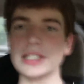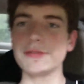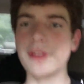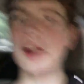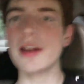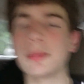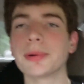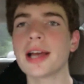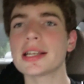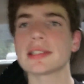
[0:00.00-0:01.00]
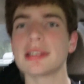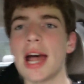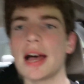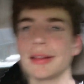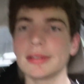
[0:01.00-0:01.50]
very impressed on
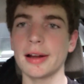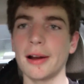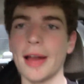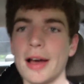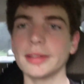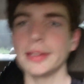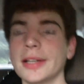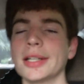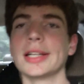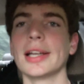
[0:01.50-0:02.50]
how this turned out though.